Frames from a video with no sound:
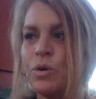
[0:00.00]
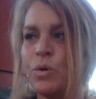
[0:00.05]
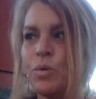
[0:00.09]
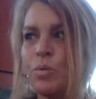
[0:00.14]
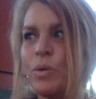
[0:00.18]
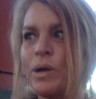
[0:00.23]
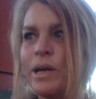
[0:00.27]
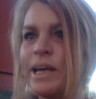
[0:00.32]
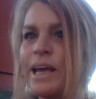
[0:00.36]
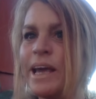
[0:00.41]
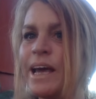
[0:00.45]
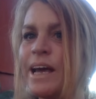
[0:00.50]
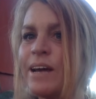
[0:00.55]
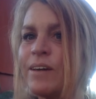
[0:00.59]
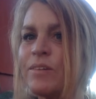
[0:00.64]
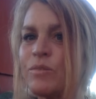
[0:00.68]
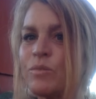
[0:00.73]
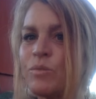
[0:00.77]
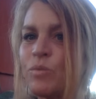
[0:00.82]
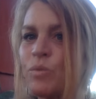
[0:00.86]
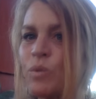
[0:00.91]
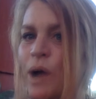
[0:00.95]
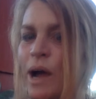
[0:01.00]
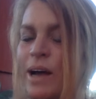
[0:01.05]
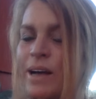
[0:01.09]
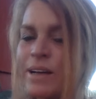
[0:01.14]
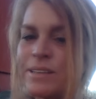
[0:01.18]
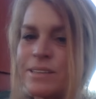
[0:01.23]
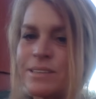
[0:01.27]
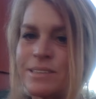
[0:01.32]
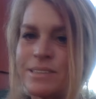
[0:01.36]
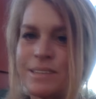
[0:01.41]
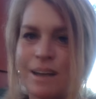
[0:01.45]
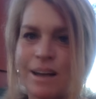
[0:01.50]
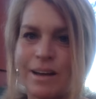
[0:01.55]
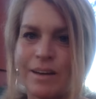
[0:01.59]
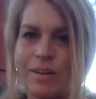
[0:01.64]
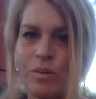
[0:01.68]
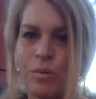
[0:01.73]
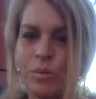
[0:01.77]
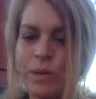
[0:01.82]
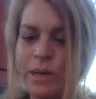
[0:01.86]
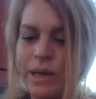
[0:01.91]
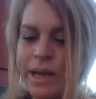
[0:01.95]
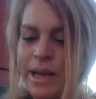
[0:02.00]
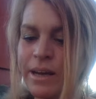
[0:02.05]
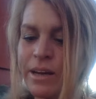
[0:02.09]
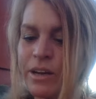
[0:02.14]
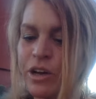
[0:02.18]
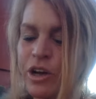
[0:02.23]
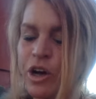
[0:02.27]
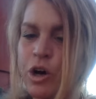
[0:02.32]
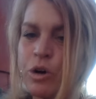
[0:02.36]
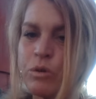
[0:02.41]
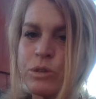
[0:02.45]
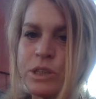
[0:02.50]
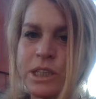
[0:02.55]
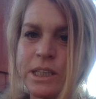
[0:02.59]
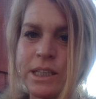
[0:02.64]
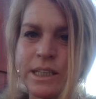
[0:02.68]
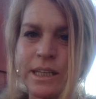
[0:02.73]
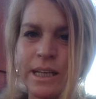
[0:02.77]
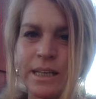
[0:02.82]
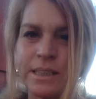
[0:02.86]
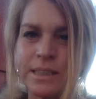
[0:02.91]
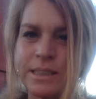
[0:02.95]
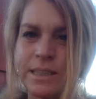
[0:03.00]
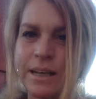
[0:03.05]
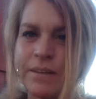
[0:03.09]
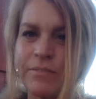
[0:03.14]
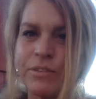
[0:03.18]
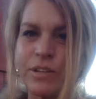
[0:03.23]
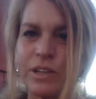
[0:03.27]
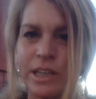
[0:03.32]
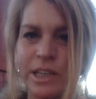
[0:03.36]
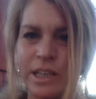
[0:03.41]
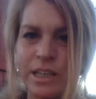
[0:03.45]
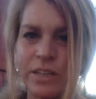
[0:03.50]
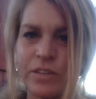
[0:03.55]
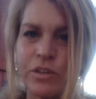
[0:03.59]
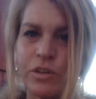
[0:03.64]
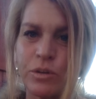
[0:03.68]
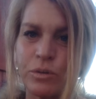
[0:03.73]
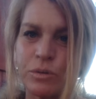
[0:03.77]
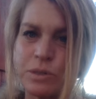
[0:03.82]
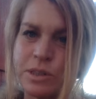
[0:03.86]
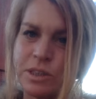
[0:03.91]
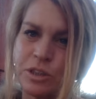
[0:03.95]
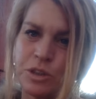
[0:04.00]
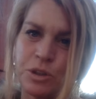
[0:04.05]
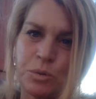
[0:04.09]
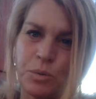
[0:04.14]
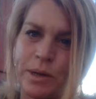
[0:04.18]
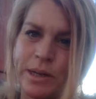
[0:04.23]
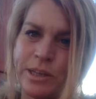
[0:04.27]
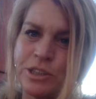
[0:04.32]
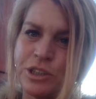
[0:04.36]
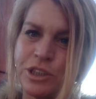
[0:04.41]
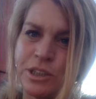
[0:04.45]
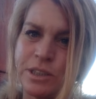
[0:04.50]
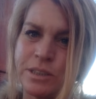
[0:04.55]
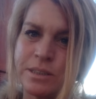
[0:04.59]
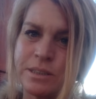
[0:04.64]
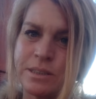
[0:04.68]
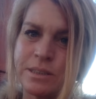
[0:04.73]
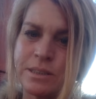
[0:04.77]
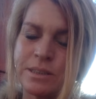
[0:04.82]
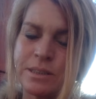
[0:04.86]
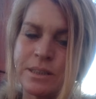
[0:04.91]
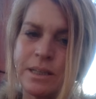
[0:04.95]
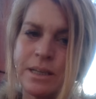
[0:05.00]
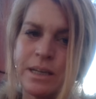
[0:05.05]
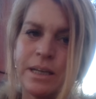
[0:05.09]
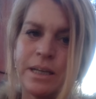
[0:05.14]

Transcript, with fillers: we can't reconcile. We can't go to the next level in those situations.